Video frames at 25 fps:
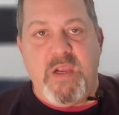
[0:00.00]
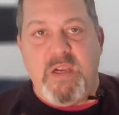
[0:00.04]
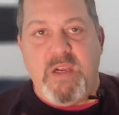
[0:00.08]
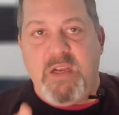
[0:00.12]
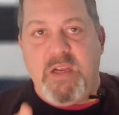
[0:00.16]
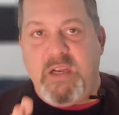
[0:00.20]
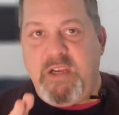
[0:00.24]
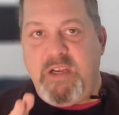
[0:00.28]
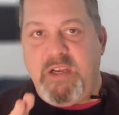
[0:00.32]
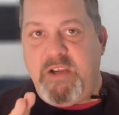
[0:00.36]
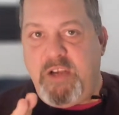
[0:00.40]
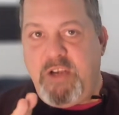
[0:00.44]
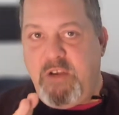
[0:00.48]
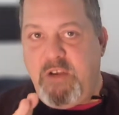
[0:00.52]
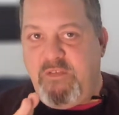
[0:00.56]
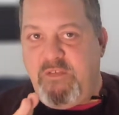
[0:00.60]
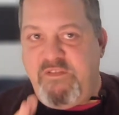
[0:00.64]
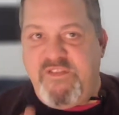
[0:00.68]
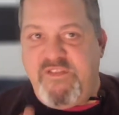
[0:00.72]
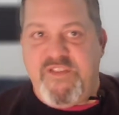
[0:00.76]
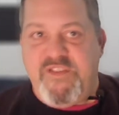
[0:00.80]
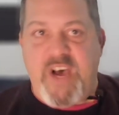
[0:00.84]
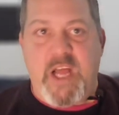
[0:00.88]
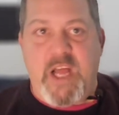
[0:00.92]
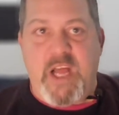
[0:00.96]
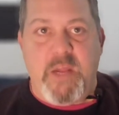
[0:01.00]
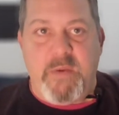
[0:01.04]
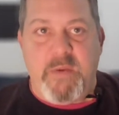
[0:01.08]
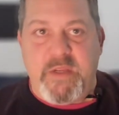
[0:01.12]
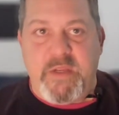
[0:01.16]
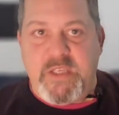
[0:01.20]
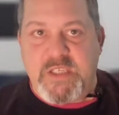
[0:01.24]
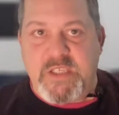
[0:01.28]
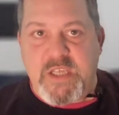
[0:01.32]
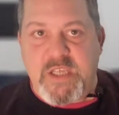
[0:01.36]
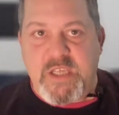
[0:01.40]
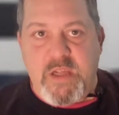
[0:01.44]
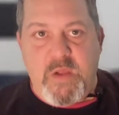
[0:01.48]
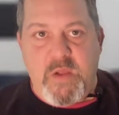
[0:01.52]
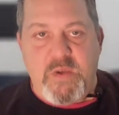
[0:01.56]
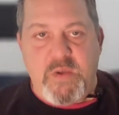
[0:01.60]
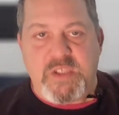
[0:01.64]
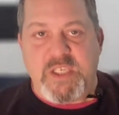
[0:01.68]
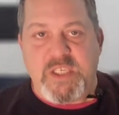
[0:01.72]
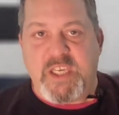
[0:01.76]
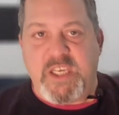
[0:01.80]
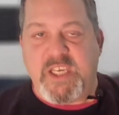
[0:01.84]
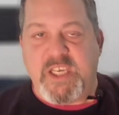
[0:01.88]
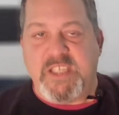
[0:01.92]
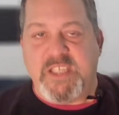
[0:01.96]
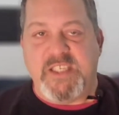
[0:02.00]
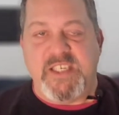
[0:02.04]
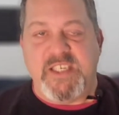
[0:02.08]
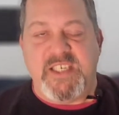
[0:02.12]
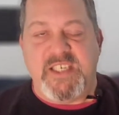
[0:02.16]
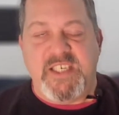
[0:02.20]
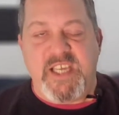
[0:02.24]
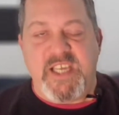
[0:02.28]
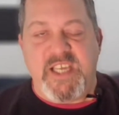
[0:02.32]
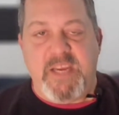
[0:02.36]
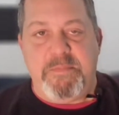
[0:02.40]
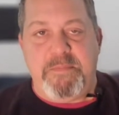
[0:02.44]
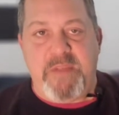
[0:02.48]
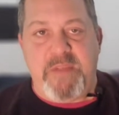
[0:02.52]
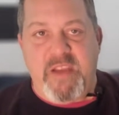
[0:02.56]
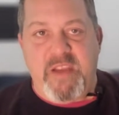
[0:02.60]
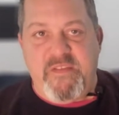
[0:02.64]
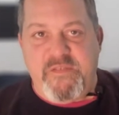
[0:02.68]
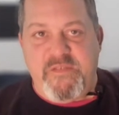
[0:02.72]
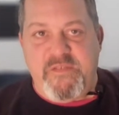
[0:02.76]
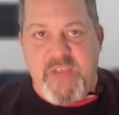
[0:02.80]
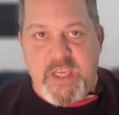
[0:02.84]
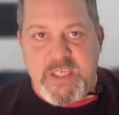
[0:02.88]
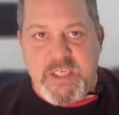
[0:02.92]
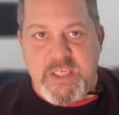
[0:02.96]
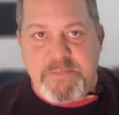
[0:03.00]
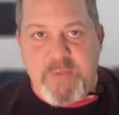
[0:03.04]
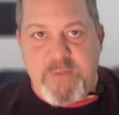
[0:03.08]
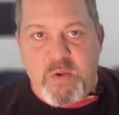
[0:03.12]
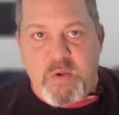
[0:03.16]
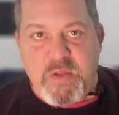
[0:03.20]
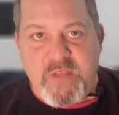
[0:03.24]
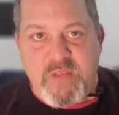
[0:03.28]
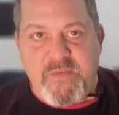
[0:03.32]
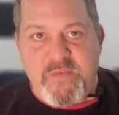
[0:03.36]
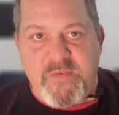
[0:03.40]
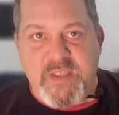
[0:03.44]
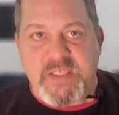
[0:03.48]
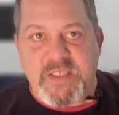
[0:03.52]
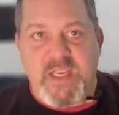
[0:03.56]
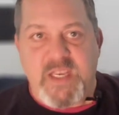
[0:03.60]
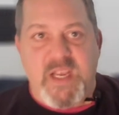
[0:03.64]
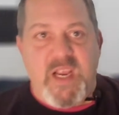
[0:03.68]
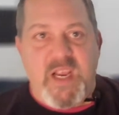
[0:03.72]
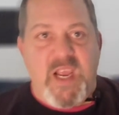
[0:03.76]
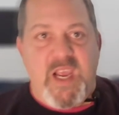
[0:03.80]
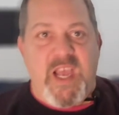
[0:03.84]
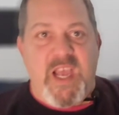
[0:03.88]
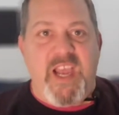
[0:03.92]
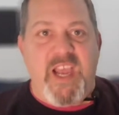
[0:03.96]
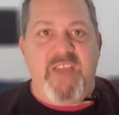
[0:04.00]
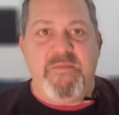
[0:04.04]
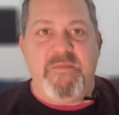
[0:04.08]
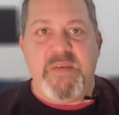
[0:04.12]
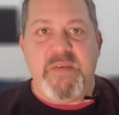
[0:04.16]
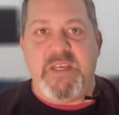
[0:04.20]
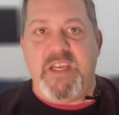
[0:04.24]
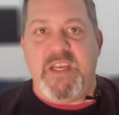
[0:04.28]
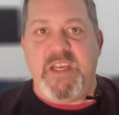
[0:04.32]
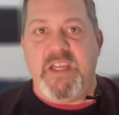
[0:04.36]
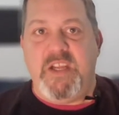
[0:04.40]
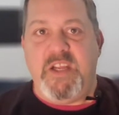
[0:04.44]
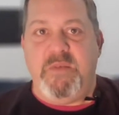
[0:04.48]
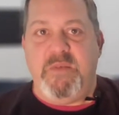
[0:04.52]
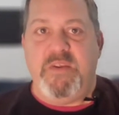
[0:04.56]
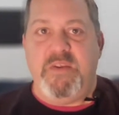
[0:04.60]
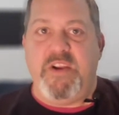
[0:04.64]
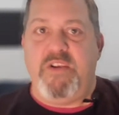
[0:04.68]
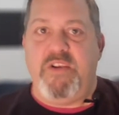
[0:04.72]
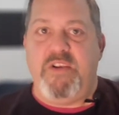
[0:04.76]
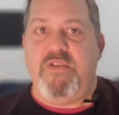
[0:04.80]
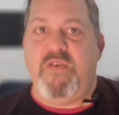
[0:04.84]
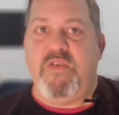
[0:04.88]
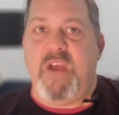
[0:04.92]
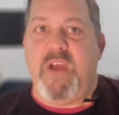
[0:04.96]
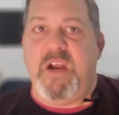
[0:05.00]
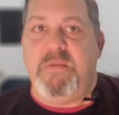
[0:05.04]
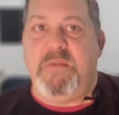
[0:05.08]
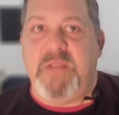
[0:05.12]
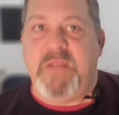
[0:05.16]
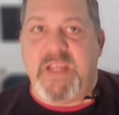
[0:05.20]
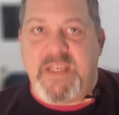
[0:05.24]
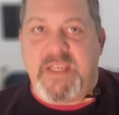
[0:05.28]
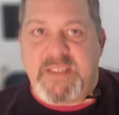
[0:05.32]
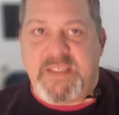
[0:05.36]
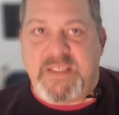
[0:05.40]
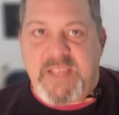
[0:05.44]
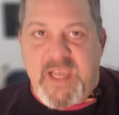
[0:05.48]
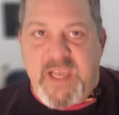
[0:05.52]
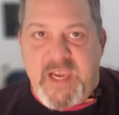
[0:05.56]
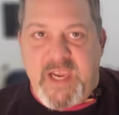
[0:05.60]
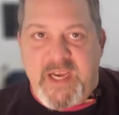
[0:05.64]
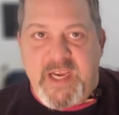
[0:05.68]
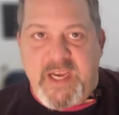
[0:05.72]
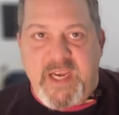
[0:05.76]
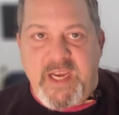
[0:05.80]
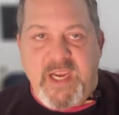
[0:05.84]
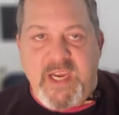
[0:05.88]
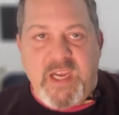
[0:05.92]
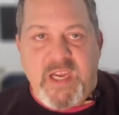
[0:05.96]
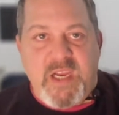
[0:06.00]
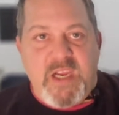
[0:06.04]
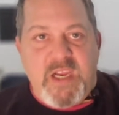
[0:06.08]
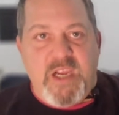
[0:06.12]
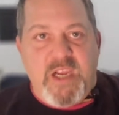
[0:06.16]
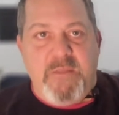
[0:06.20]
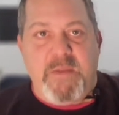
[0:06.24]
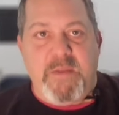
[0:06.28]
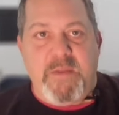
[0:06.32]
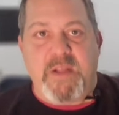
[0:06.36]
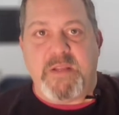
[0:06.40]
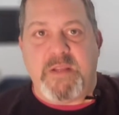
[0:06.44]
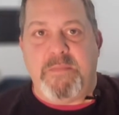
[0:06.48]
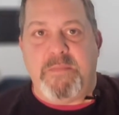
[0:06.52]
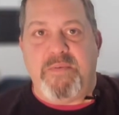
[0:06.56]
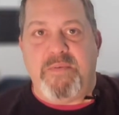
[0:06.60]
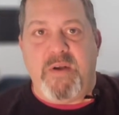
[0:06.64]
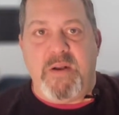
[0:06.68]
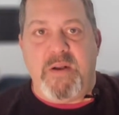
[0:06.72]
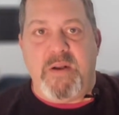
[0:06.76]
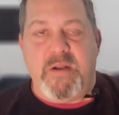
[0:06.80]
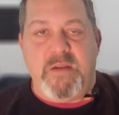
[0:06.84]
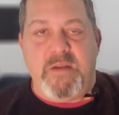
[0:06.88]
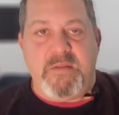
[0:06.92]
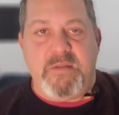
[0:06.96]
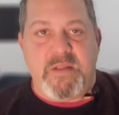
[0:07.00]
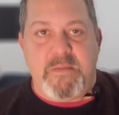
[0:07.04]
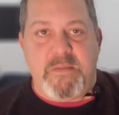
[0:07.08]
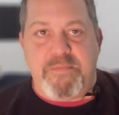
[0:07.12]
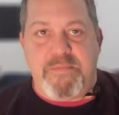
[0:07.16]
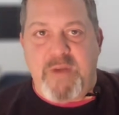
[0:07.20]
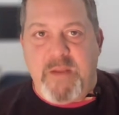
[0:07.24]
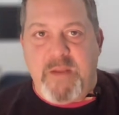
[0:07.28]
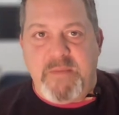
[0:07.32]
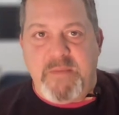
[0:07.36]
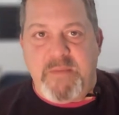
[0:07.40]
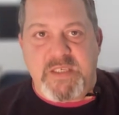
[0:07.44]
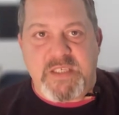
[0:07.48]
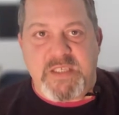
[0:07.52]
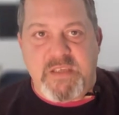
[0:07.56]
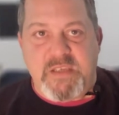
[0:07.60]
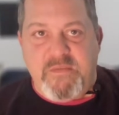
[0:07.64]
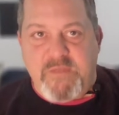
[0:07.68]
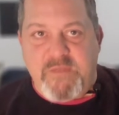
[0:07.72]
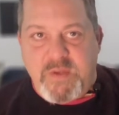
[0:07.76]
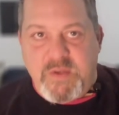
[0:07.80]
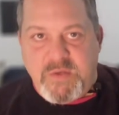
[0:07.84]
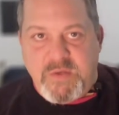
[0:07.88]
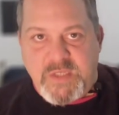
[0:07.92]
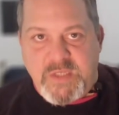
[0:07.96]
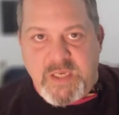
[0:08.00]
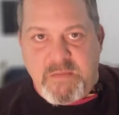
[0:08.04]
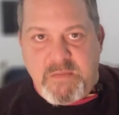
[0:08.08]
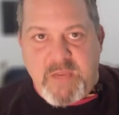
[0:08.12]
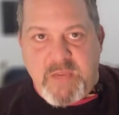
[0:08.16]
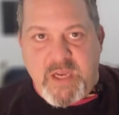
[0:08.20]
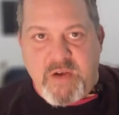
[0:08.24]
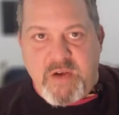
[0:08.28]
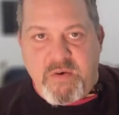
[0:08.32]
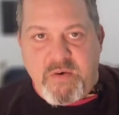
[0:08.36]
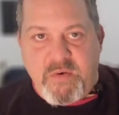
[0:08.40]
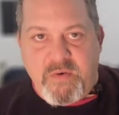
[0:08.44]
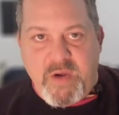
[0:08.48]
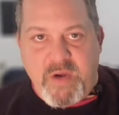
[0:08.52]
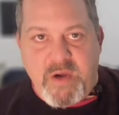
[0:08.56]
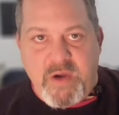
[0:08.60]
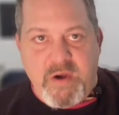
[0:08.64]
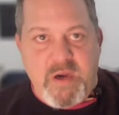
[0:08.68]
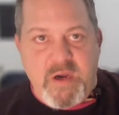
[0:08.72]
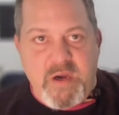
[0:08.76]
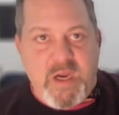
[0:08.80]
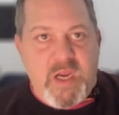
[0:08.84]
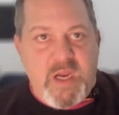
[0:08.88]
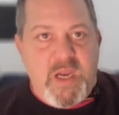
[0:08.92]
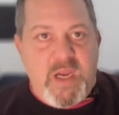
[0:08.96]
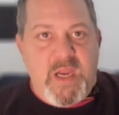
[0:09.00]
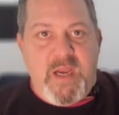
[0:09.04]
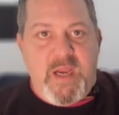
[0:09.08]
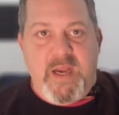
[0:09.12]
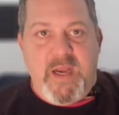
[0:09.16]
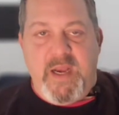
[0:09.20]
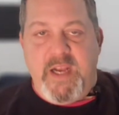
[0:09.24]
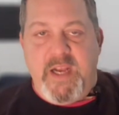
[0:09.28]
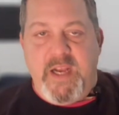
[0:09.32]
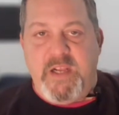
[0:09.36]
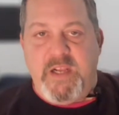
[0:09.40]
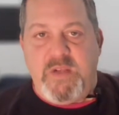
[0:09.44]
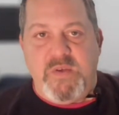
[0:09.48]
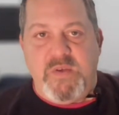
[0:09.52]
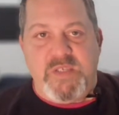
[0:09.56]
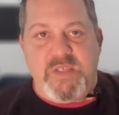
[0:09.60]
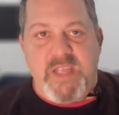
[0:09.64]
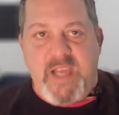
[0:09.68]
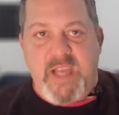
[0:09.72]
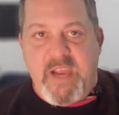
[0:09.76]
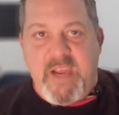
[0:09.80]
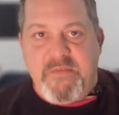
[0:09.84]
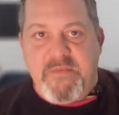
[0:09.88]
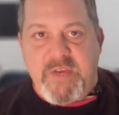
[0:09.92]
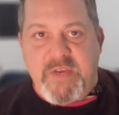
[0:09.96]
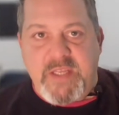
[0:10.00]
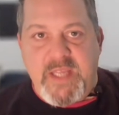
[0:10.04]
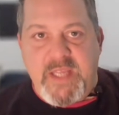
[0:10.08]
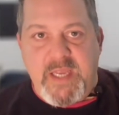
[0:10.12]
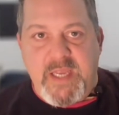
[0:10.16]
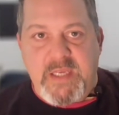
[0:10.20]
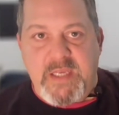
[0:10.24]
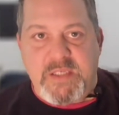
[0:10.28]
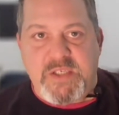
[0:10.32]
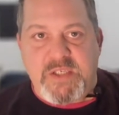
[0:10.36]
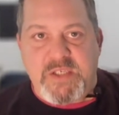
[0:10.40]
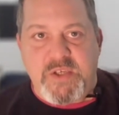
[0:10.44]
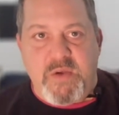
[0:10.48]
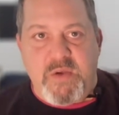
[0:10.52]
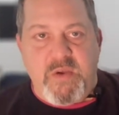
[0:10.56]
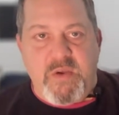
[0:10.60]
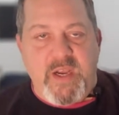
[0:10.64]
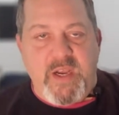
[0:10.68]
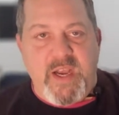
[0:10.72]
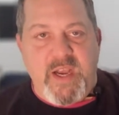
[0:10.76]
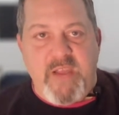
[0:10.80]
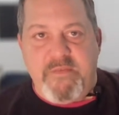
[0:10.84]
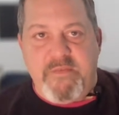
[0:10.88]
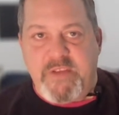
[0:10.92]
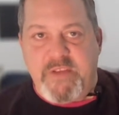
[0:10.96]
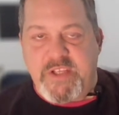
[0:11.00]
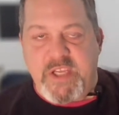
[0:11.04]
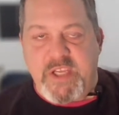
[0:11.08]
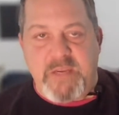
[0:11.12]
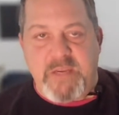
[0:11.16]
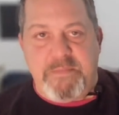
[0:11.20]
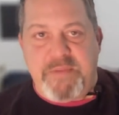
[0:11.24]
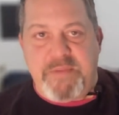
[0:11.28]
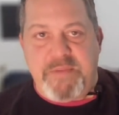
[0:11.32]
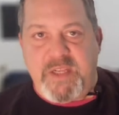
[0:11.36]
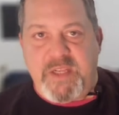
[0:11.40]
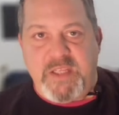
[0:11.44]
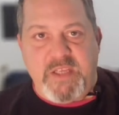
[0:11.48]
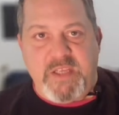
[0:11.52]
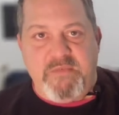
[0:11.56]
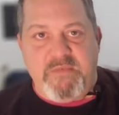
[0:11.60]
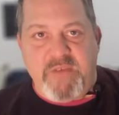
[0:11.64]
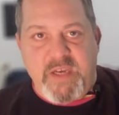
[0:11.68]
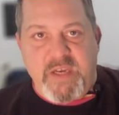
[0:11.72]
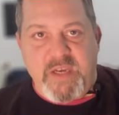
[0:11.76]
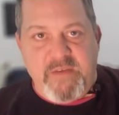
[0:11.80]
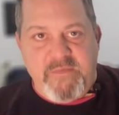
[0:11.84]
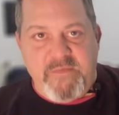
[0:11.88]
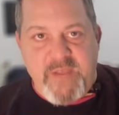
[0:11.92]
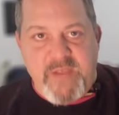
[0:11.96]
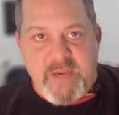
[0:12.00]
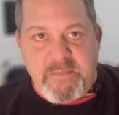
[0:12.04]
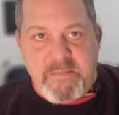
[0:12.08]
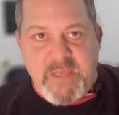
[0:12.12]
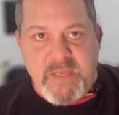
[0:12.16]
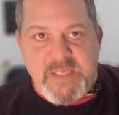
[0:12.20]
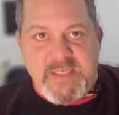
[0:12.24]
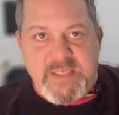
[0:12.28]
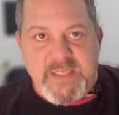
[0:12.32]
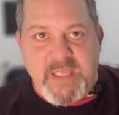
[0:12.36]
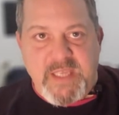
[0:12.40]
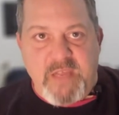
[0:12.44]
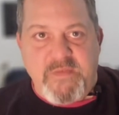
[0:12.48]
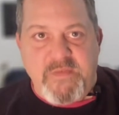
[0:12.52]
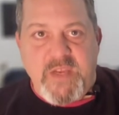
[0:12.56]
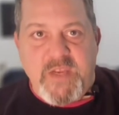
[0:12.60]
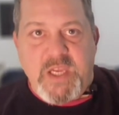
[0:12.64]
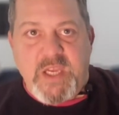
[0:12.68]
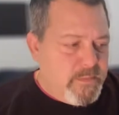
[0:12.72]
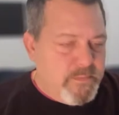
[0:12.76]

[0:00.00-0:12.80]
you know, following this closely because it deeply affects both of us. I have been dealing with incredible anxiety about the premise of losing my career and losing everything. So, and having to completely reinvent myself.